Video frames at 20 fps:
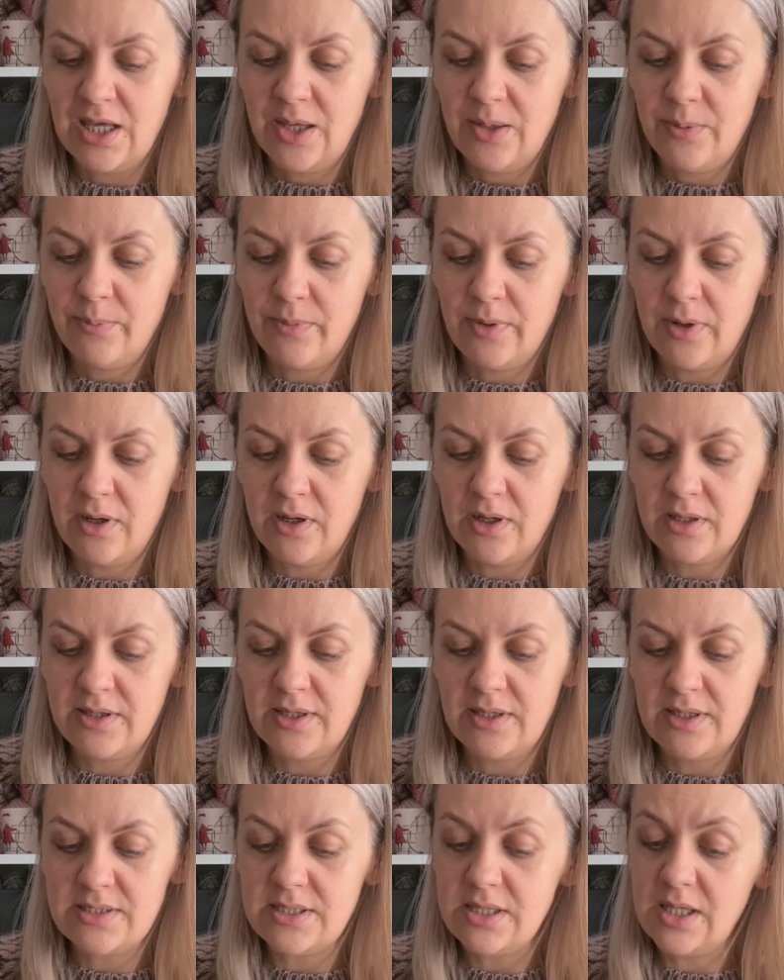But
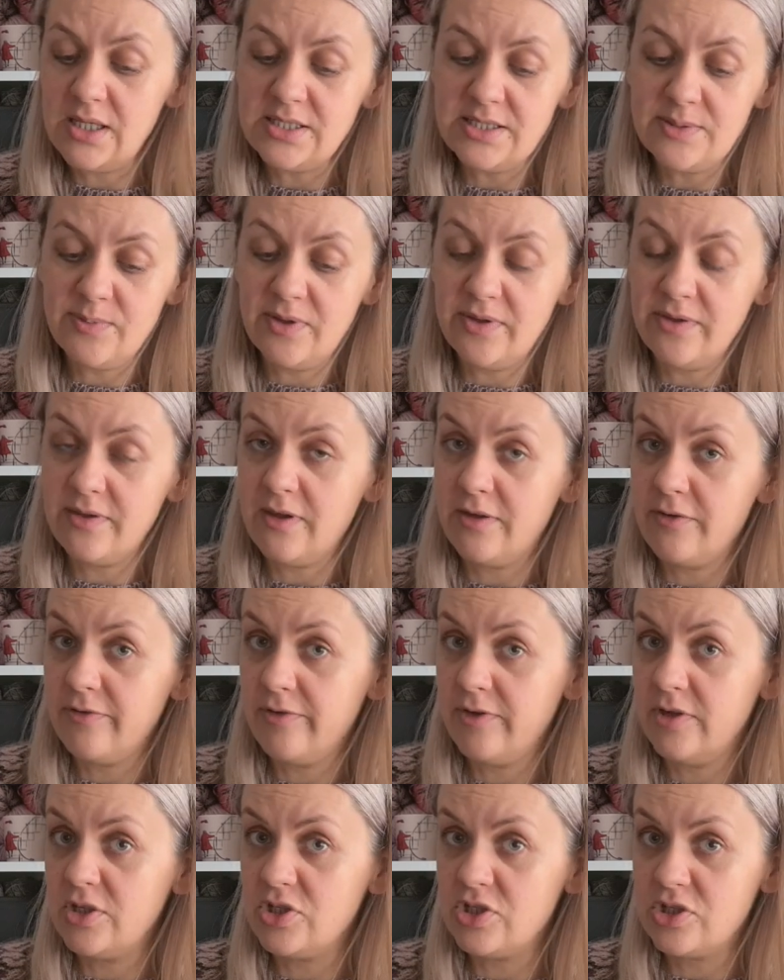as last month I
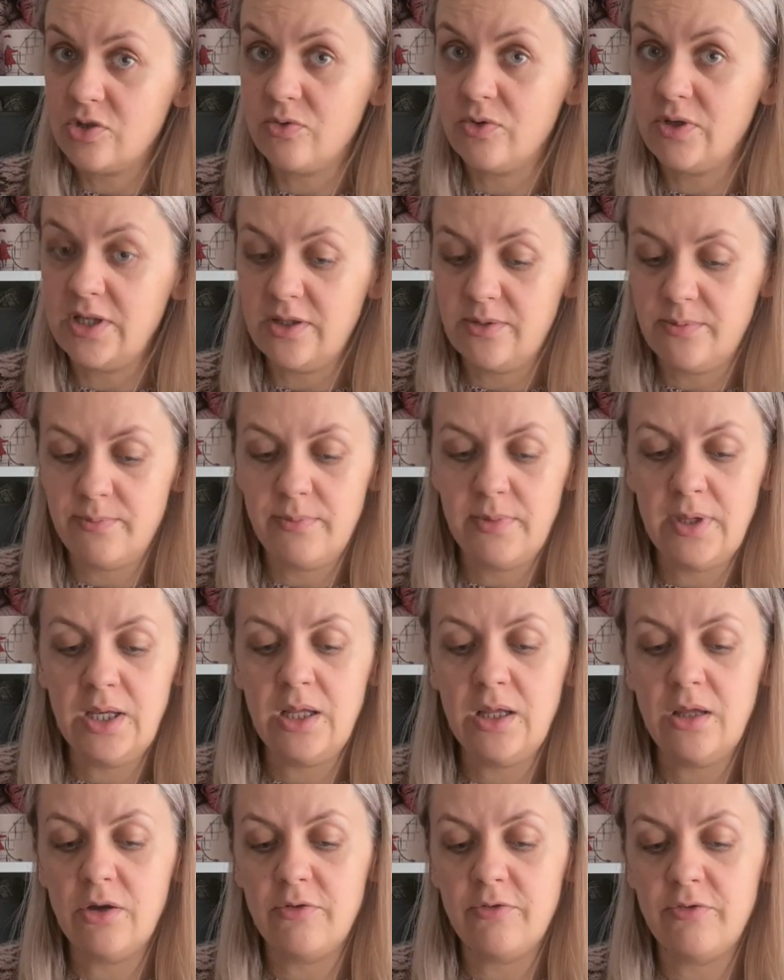finished quite
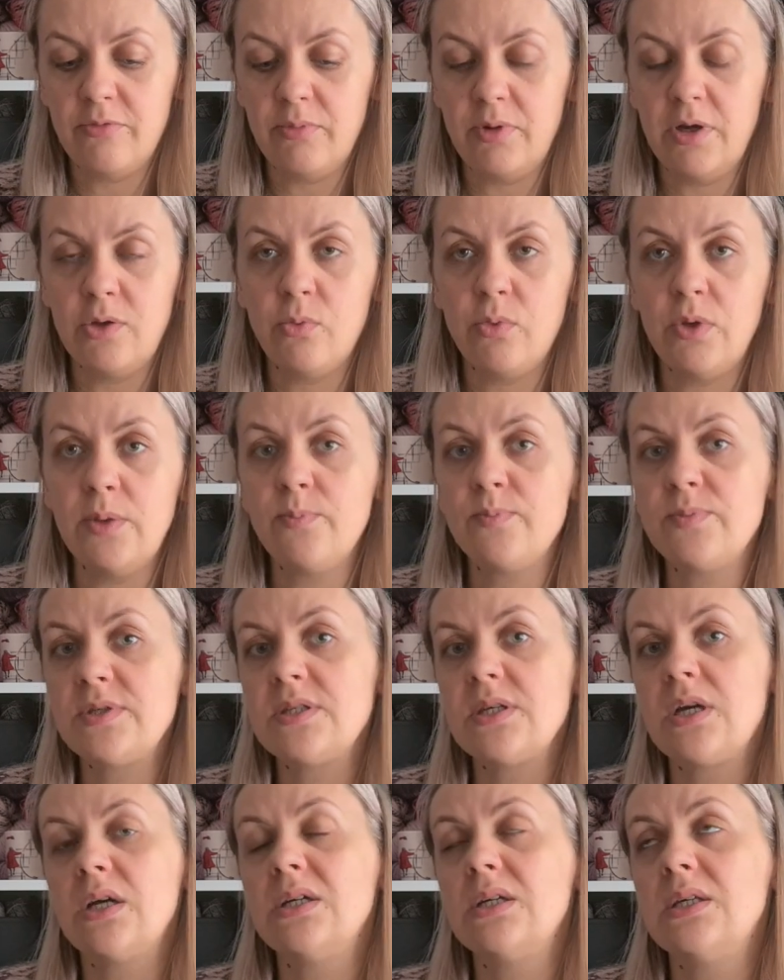many of my
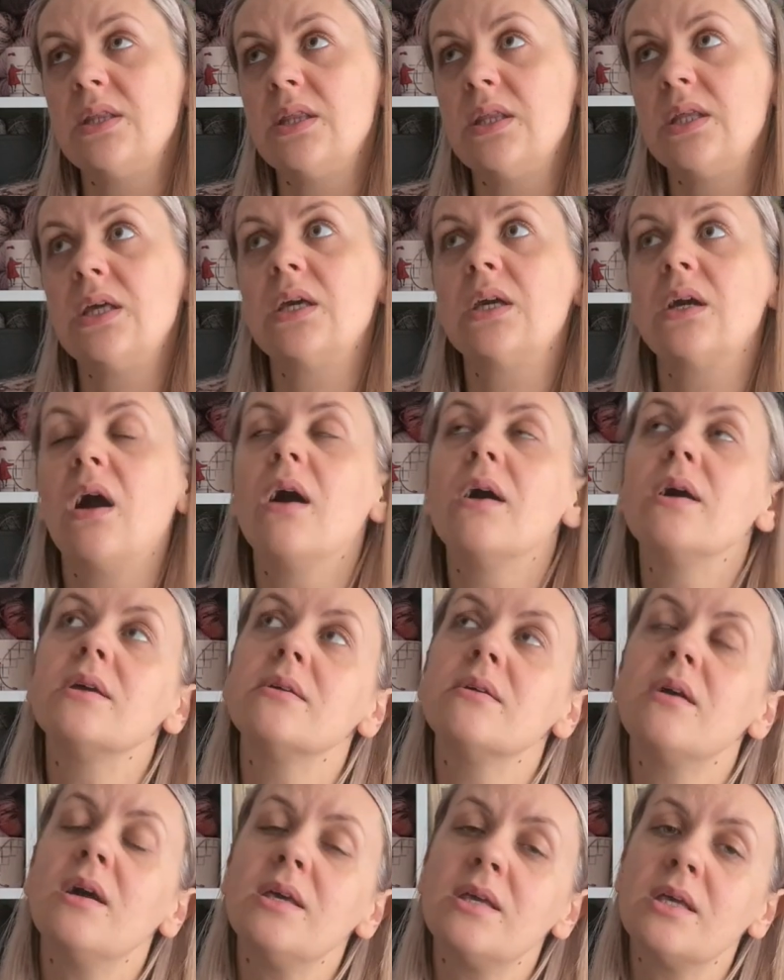whips, I think
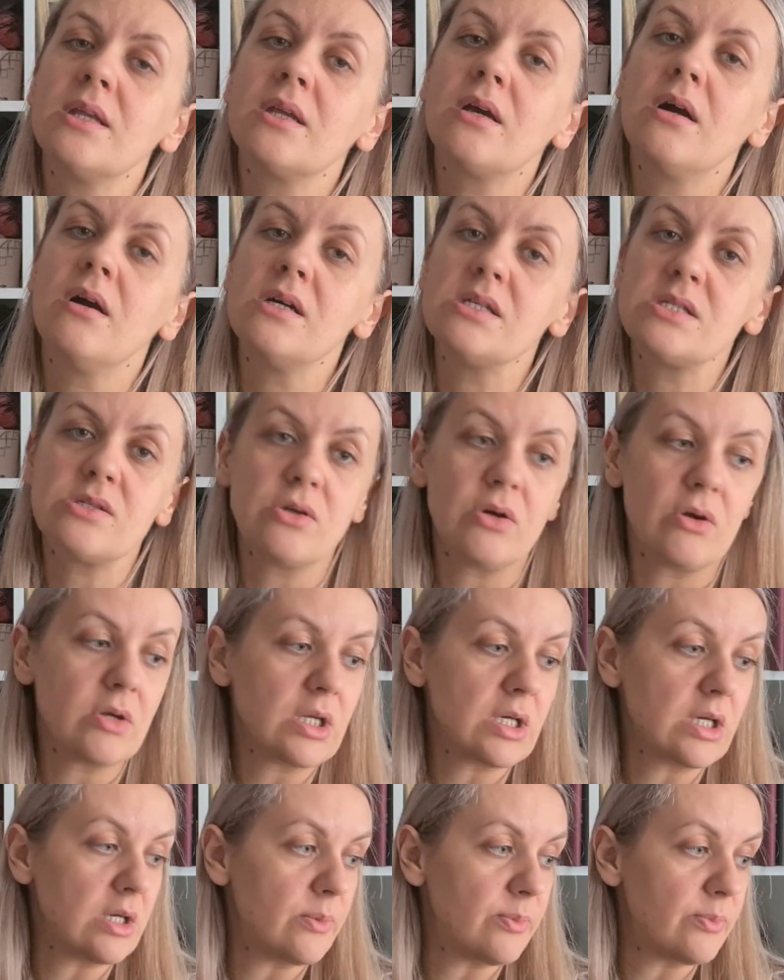I can cast on
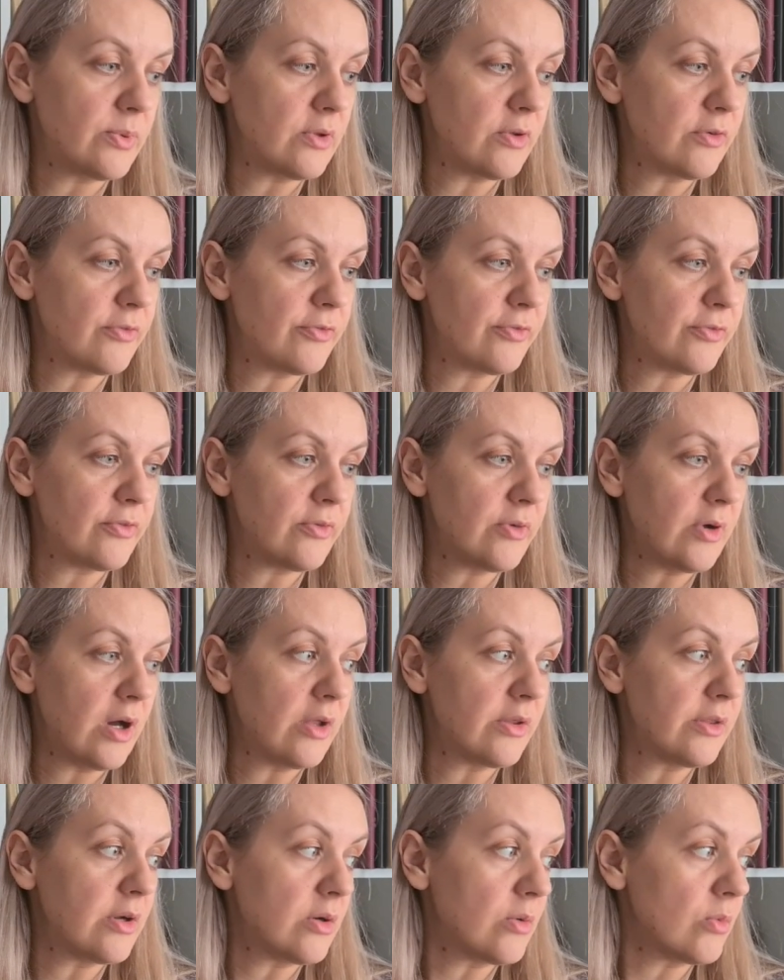a couple of
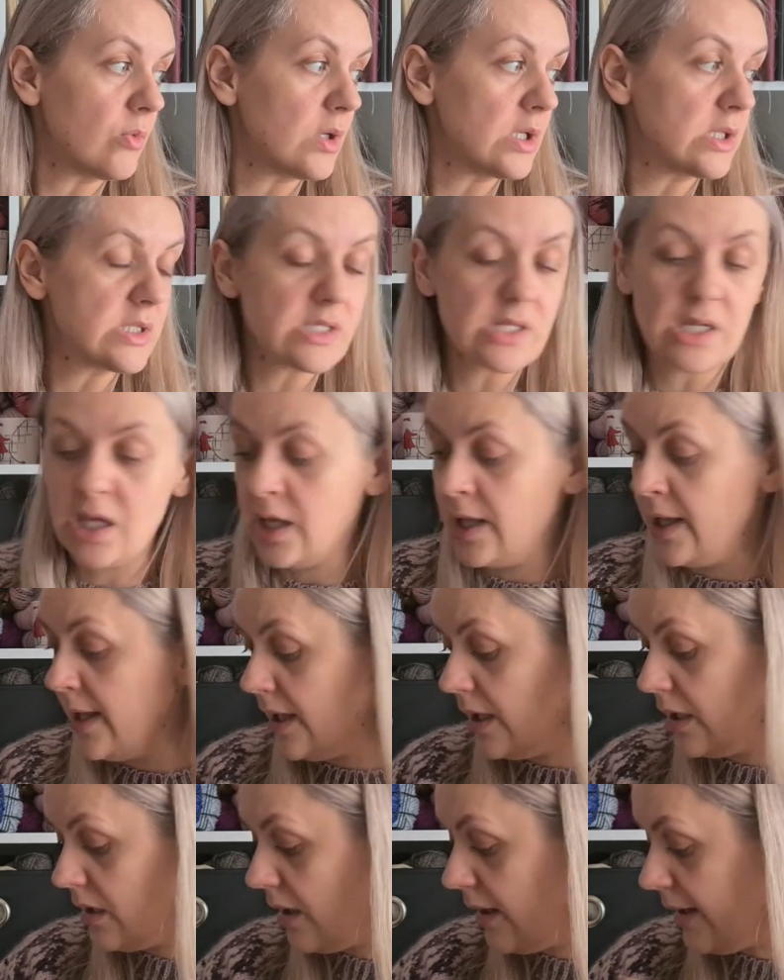other ones,
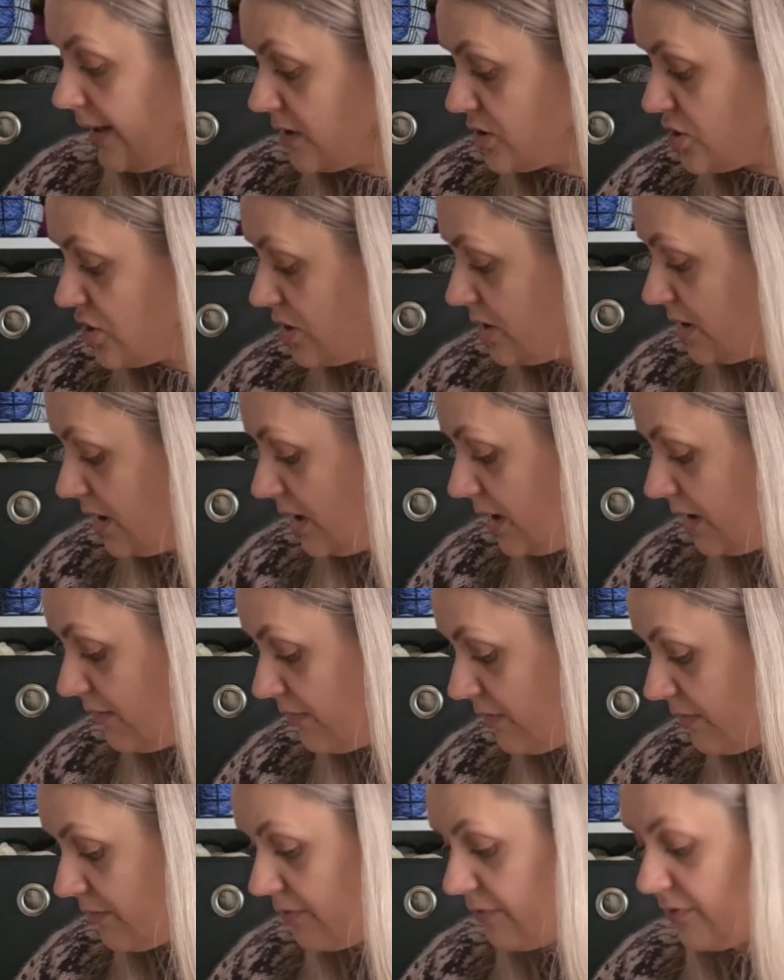and I actually
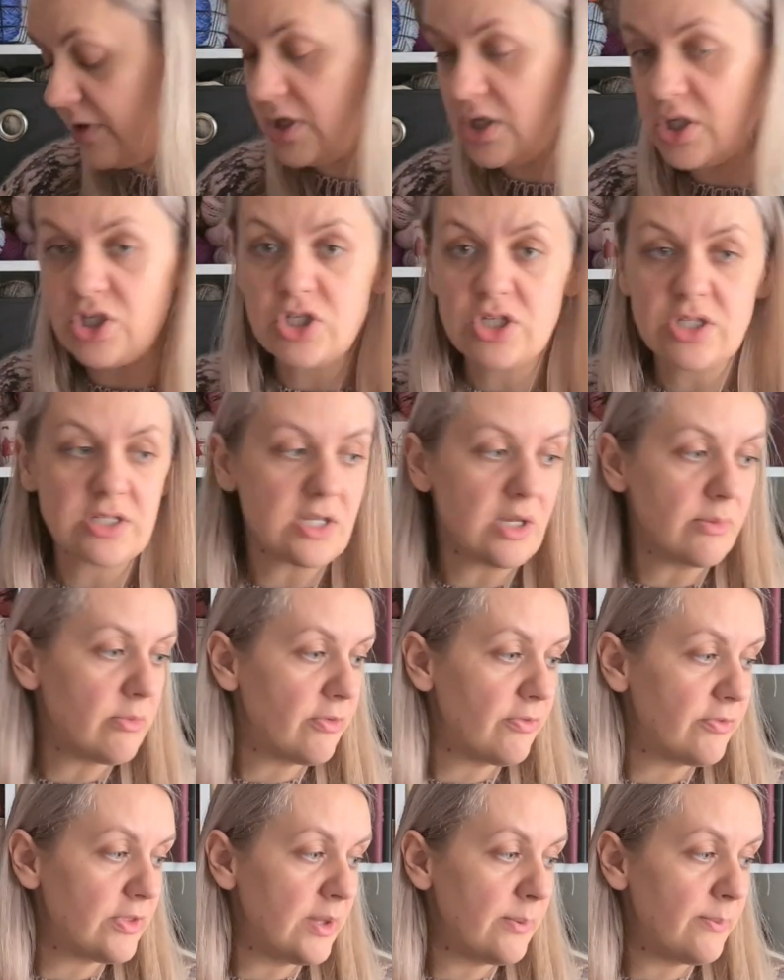even finished some
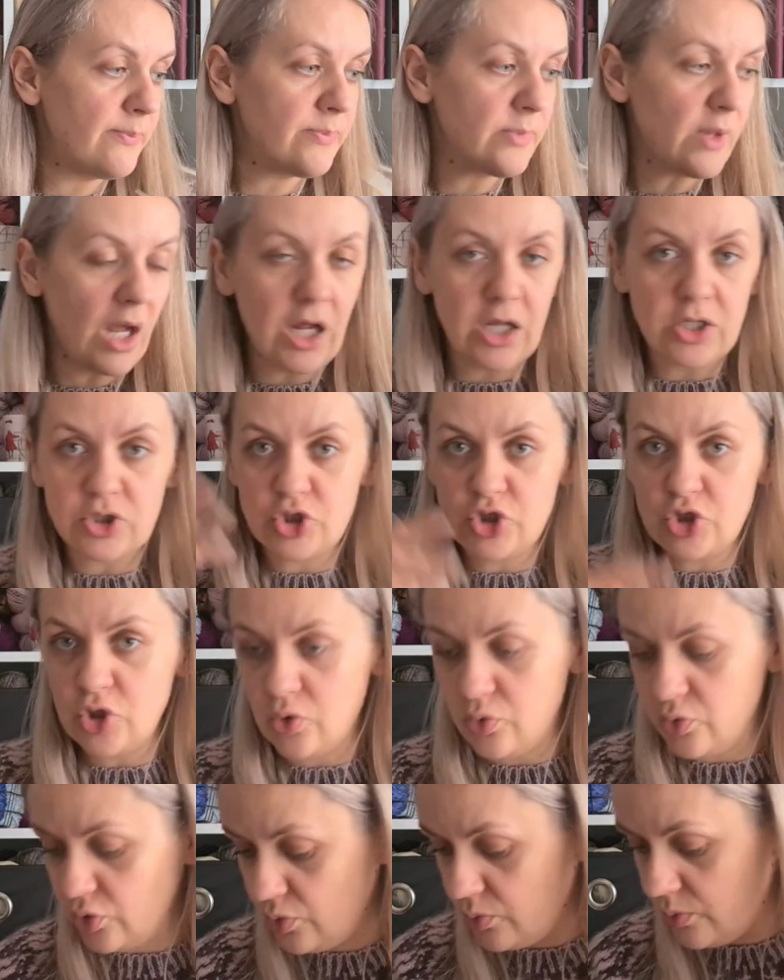of them. I'll
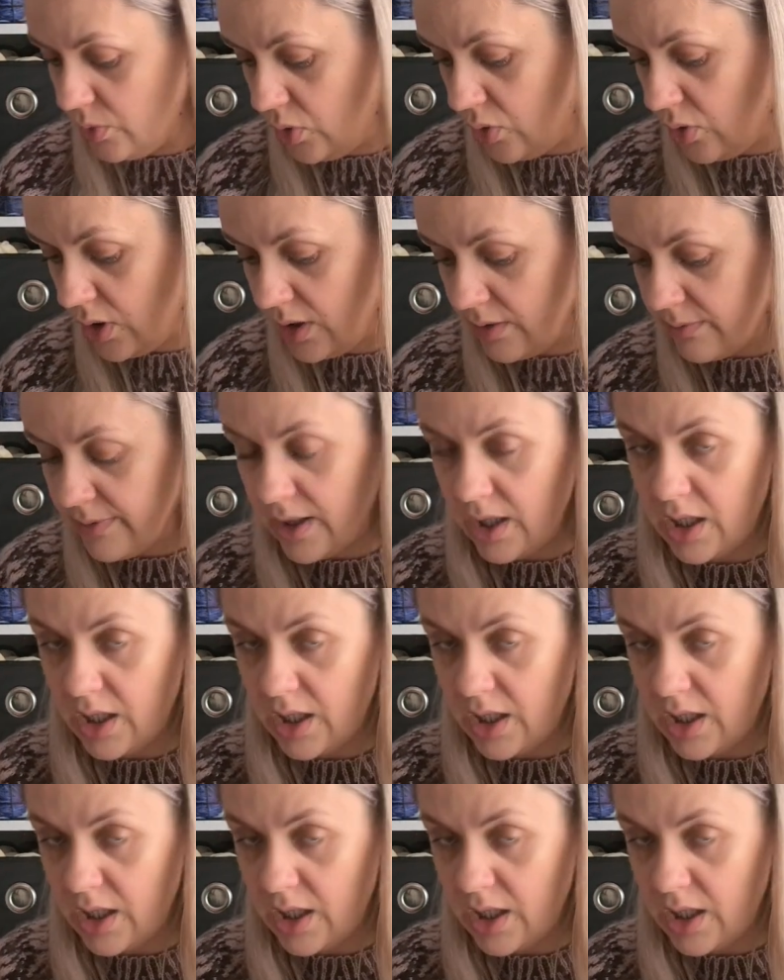show you more.